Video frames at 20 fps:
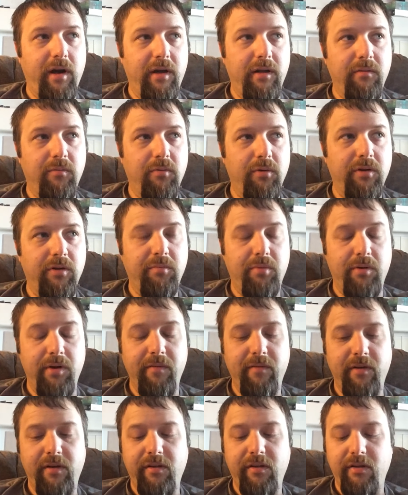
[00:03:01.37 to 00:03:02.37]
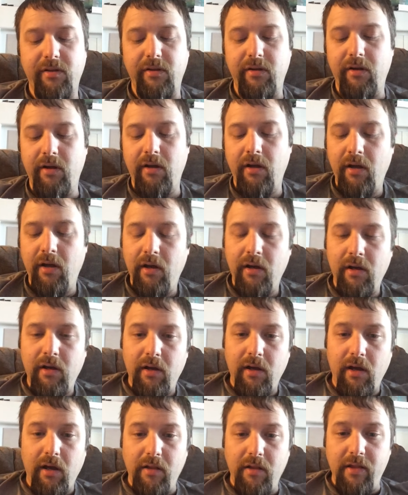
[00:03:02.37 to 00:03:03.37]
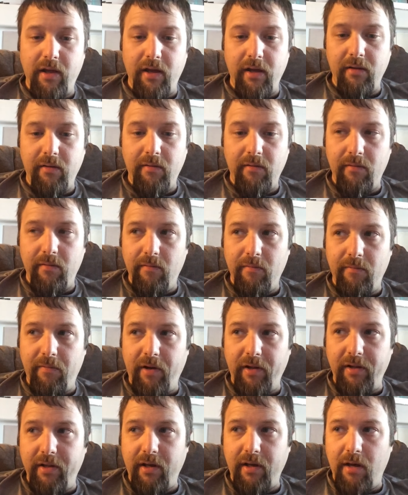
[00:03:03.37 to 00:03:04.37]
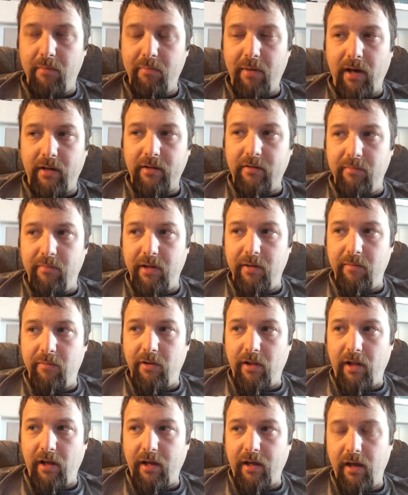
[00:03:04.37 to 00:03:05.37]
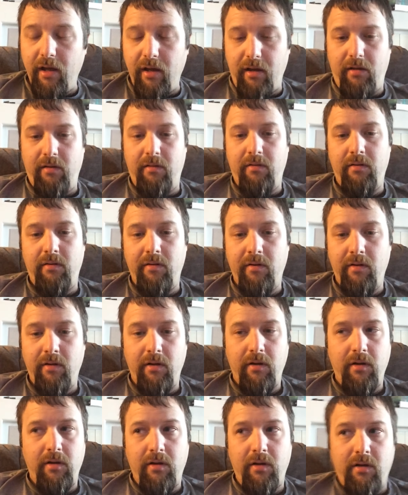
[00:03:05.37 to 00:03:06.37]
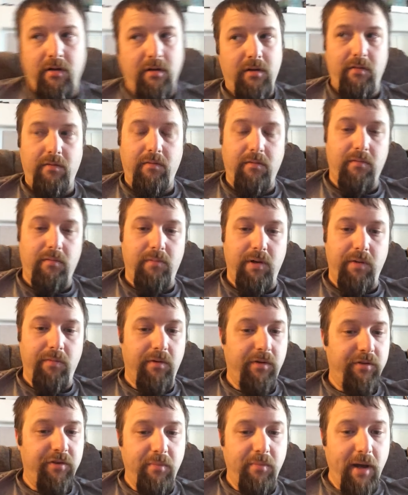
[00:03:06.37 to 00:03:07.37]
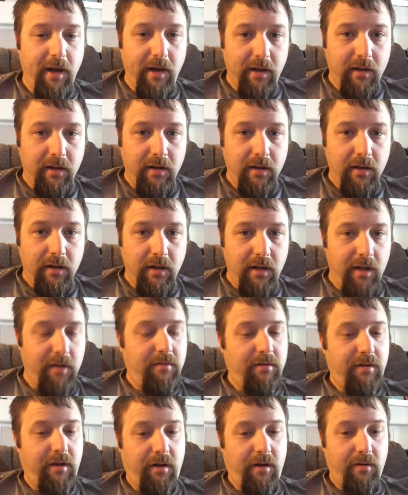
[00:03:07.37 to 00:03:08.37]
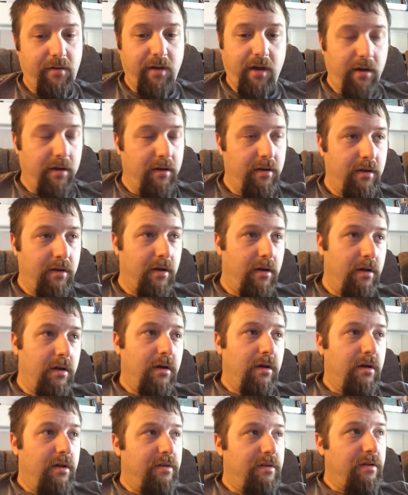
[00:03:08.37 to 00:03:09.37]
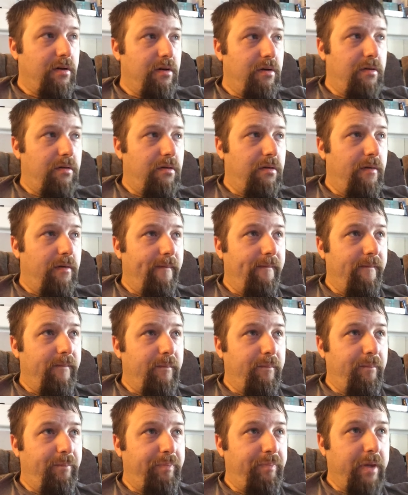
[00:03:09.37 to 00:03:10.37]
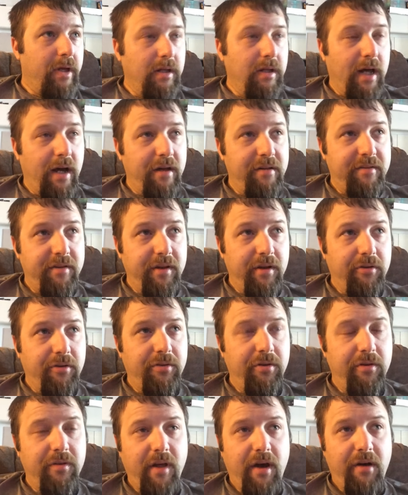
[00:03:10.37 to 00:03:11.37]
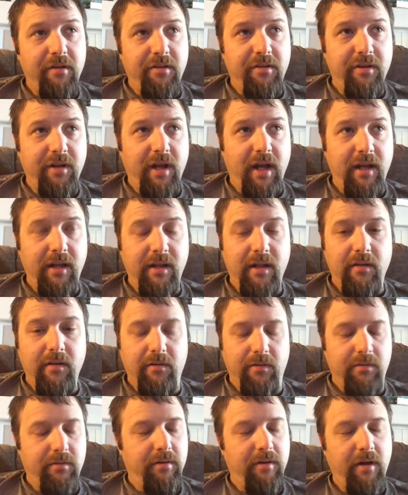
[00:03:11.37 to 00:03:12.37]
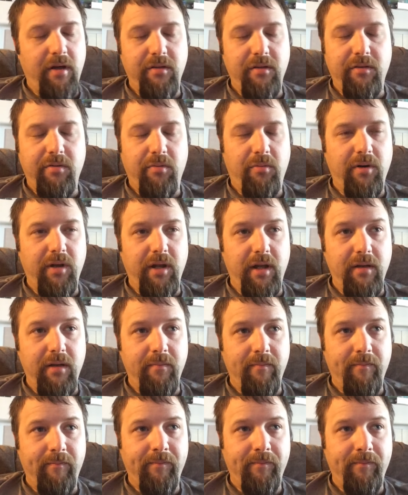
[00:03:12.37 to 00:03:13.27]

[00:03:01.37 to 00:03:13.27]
I had worked previously, and they finally got back to me and were like, "Hey, we want you back," and I was like, "Okay." So last year, 2009 or 2020,